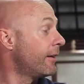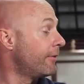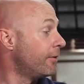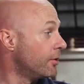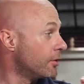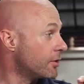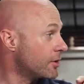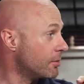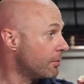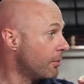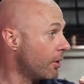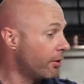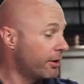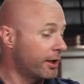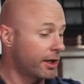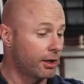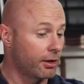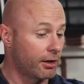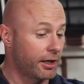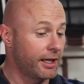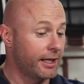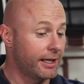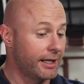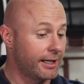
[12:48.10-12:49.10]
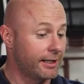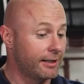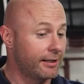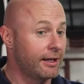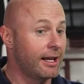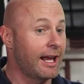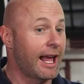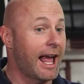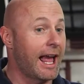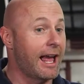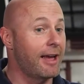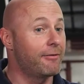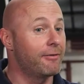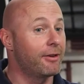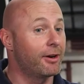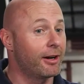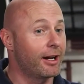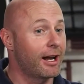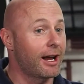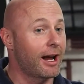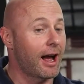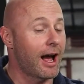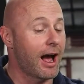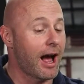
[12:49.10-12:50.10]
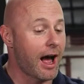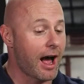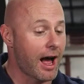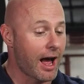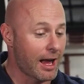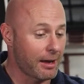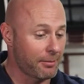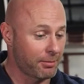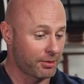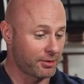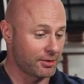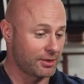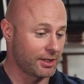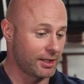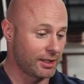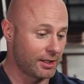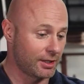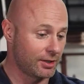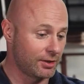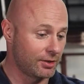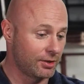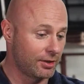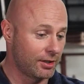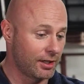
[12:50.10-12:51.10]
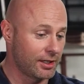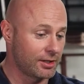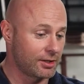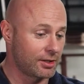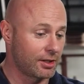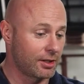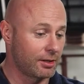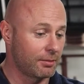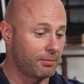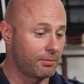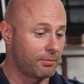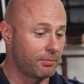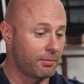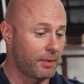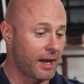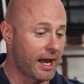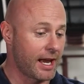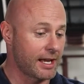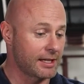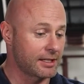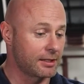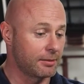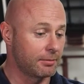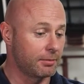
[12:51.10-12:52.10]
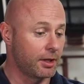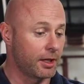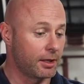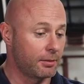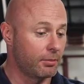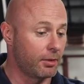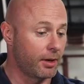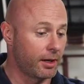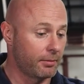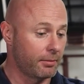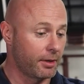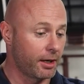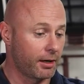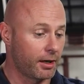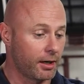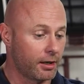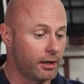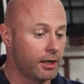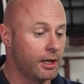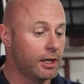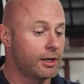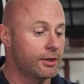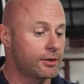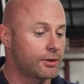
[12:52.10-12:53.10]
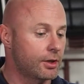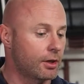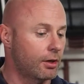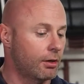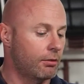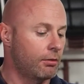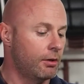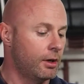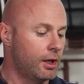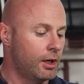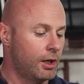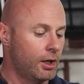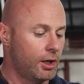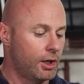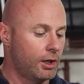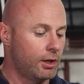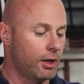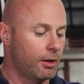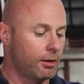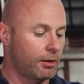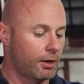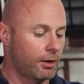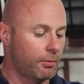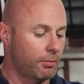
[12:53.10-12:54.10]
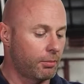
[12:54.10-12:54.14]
If you smoke it or eat it, a very high percentage is going to pass the blood-brain barrier. So the